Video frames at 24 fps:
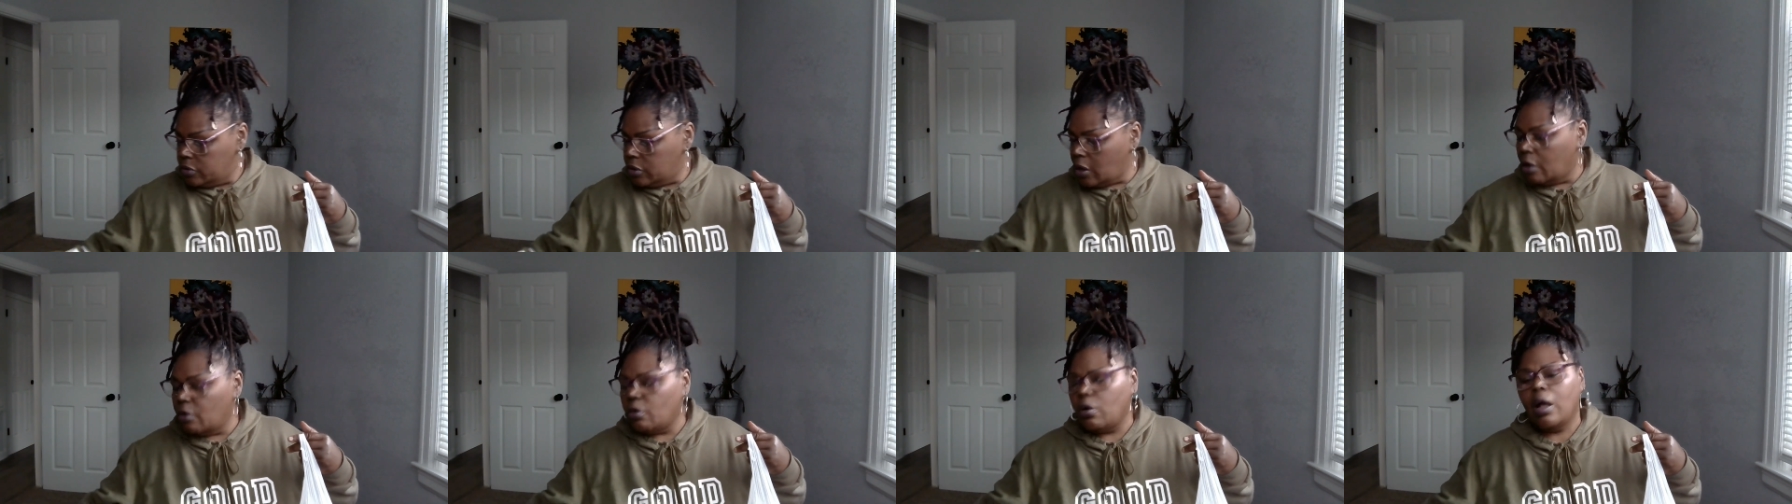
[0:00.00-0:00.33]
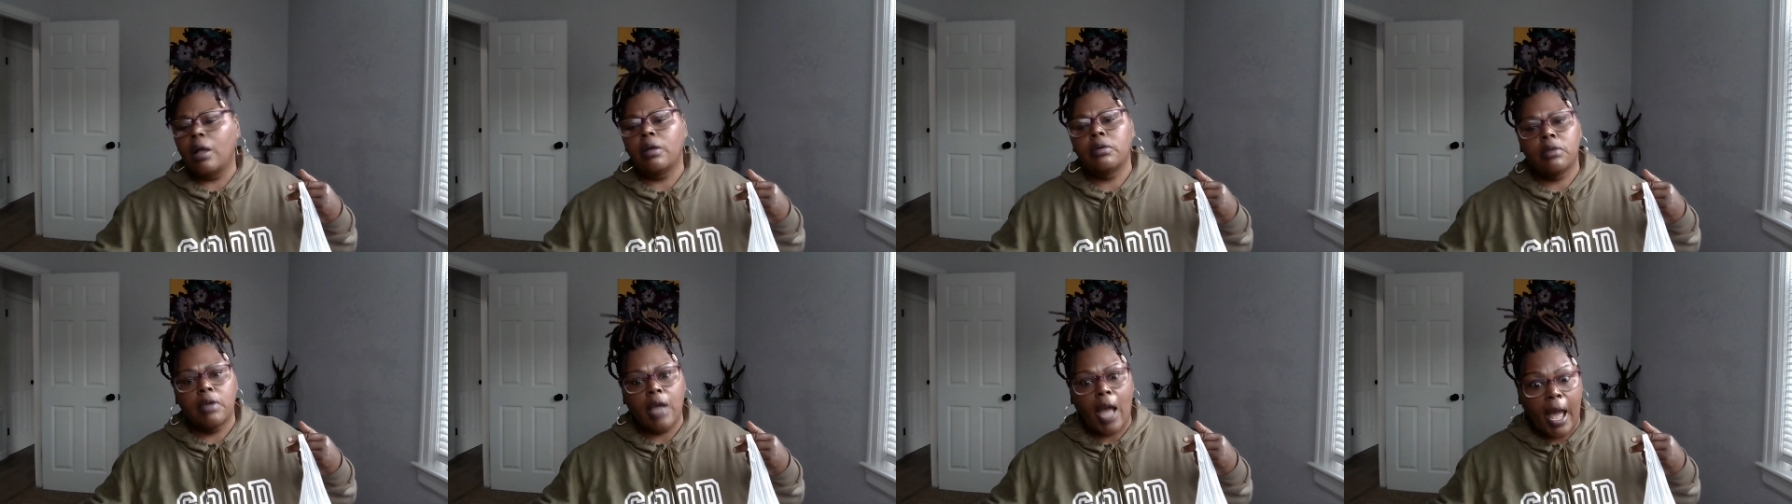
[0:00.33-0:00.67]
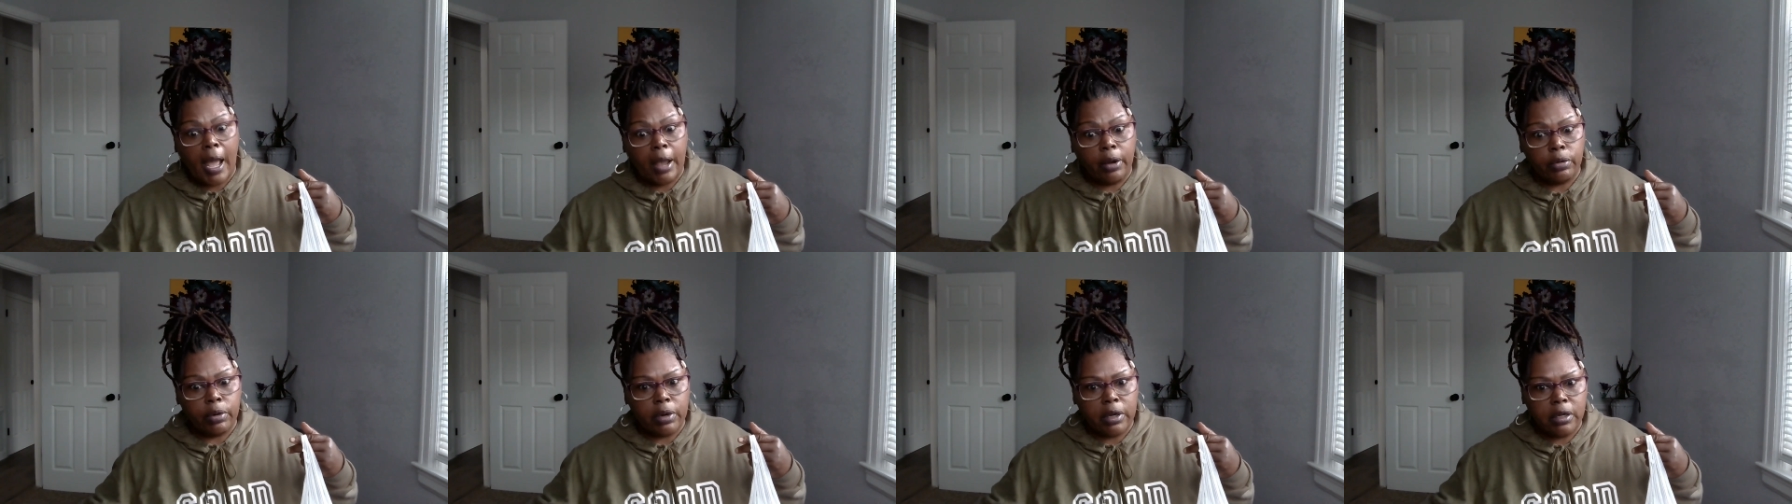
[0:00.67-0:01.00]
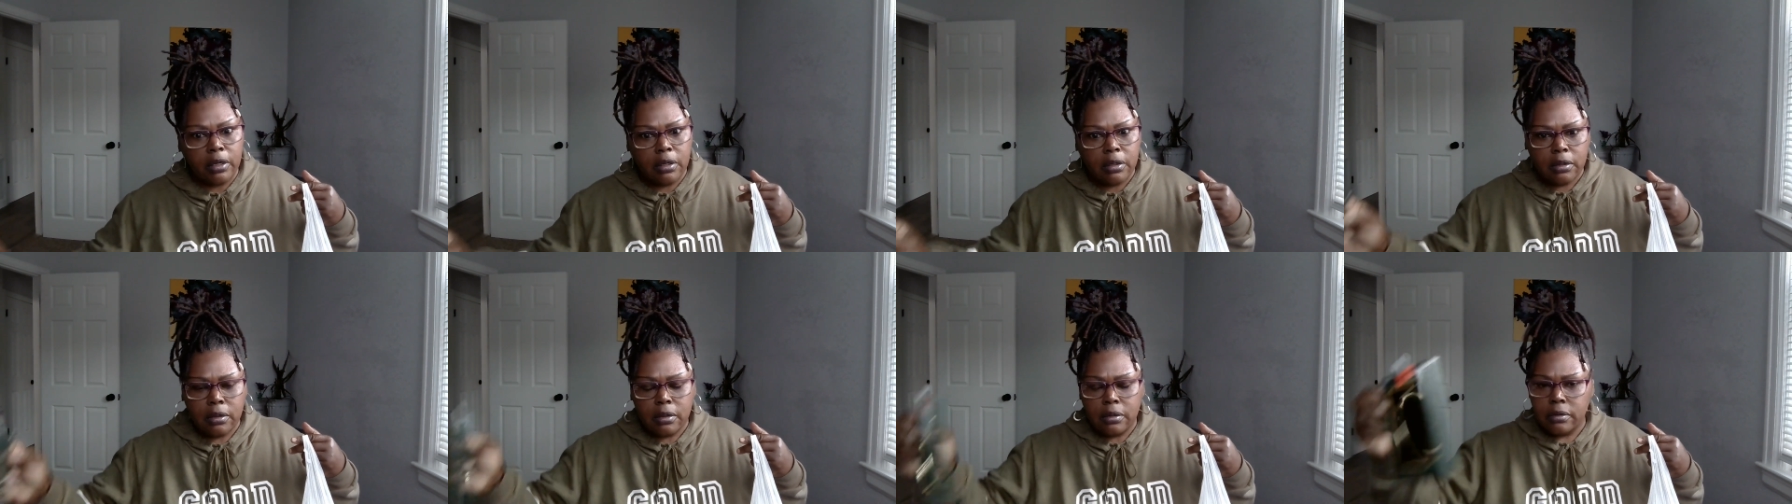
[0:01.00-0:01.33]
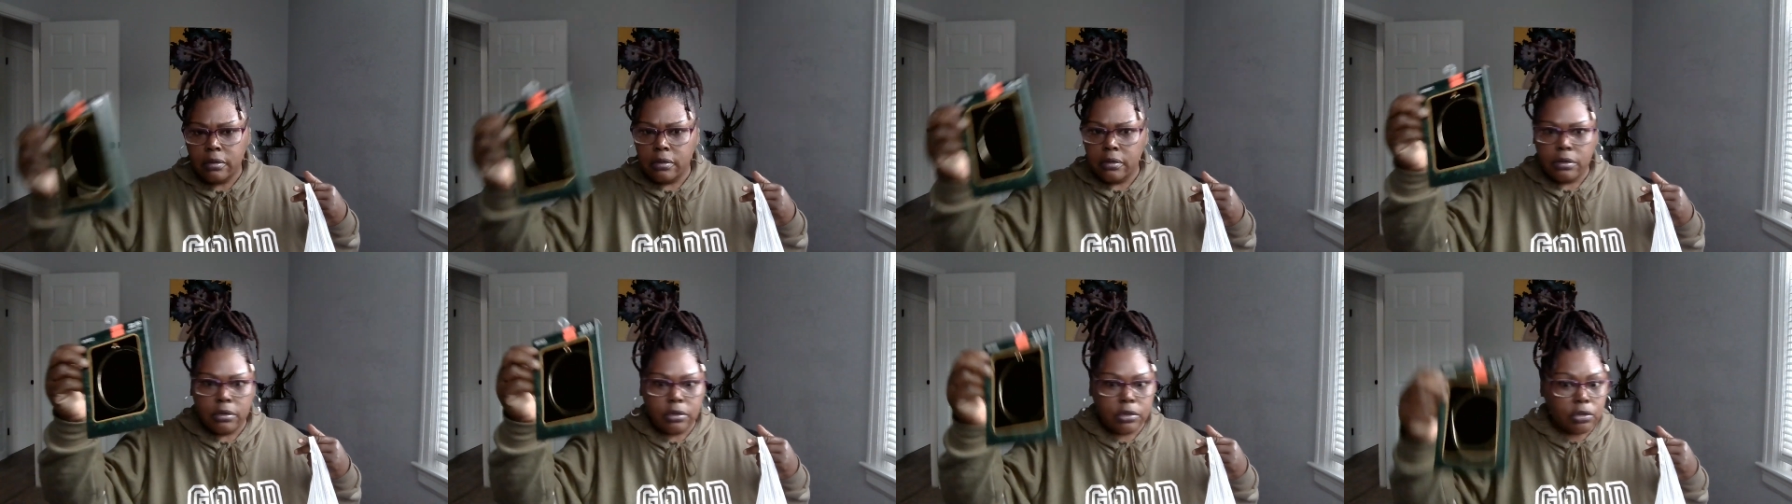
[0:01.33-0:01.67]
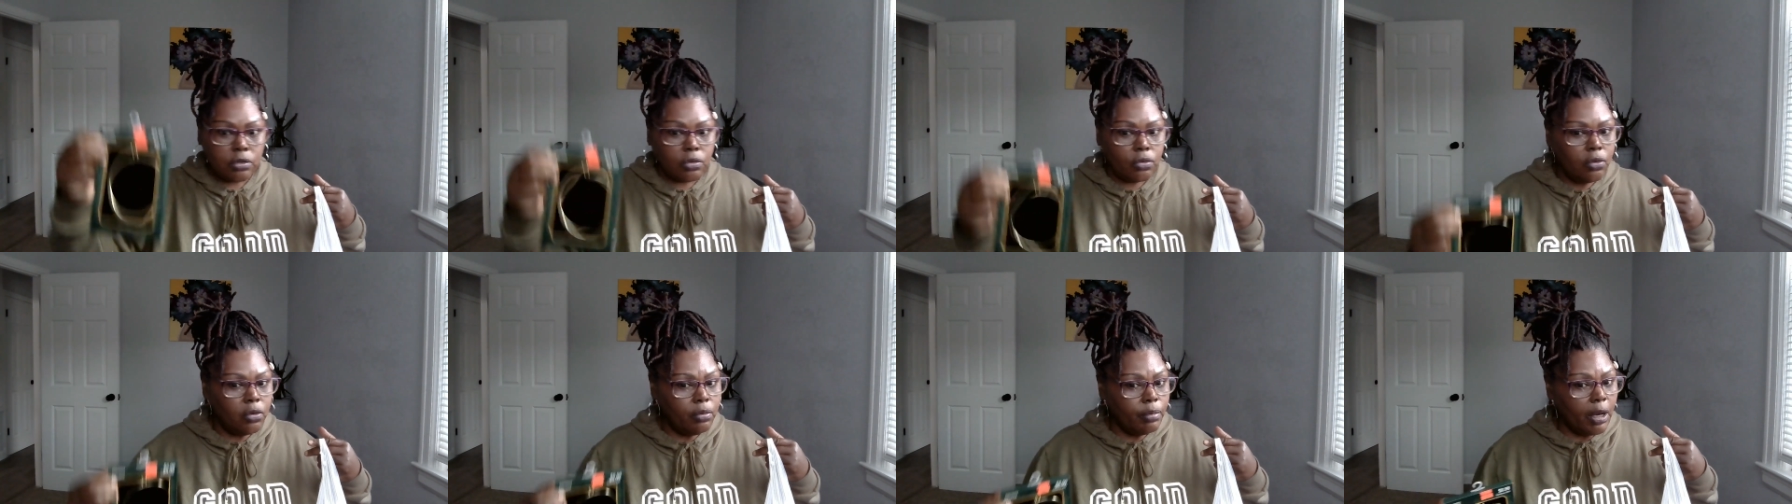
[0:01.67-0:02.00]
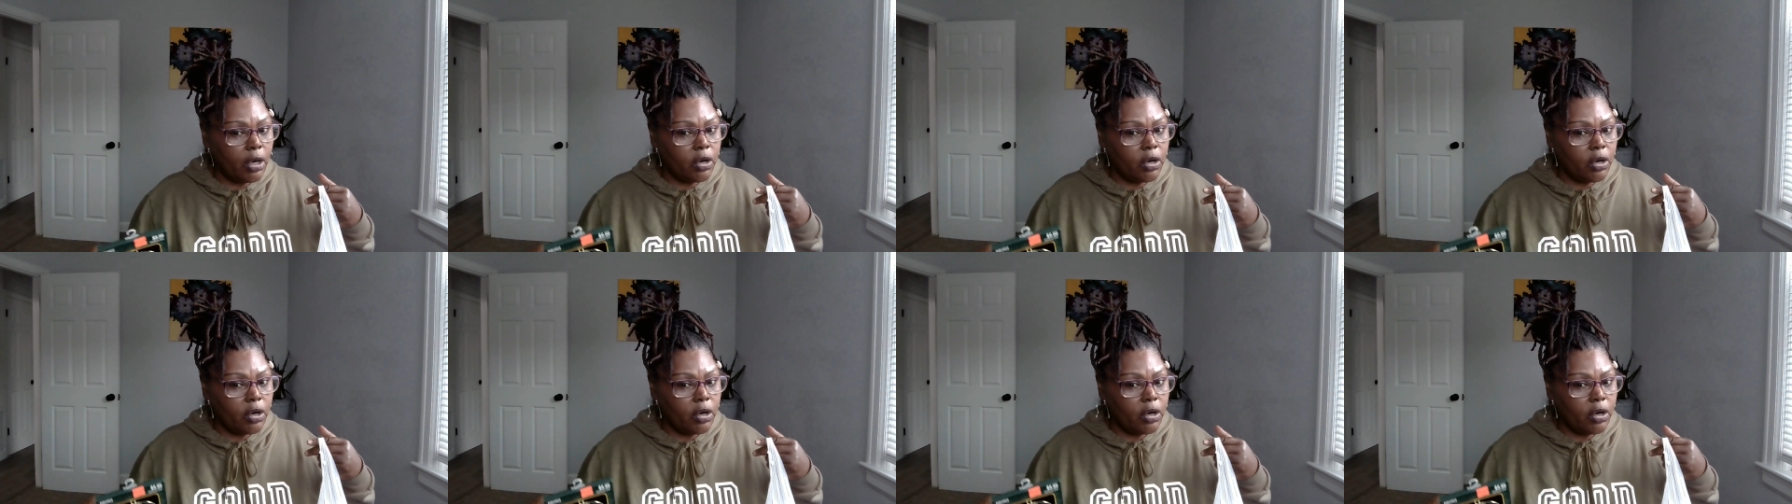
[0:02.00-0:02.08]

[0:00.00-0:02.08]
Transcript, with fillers: not Kyra. Ooh,